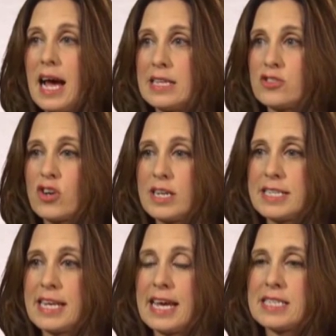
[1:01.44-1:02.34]
and try to
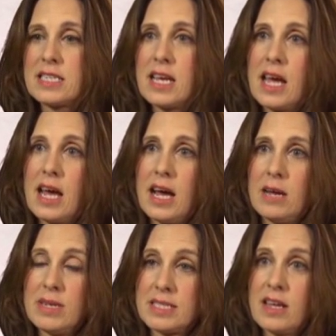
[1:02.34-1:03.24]
get
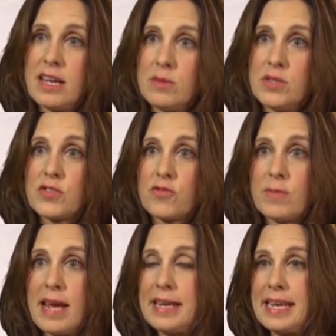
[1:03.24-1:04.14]
assignments from
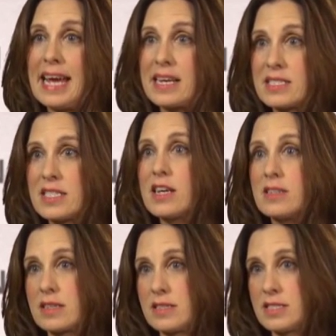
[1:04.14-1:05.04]
any external
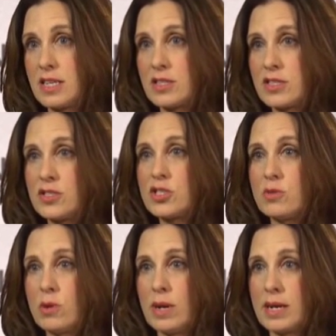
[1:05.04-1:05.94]
consultants who
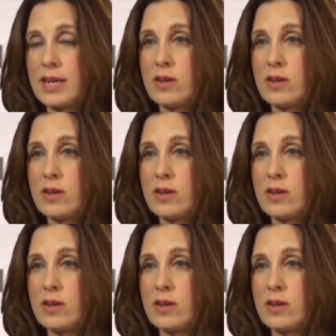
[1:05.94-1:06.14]
are working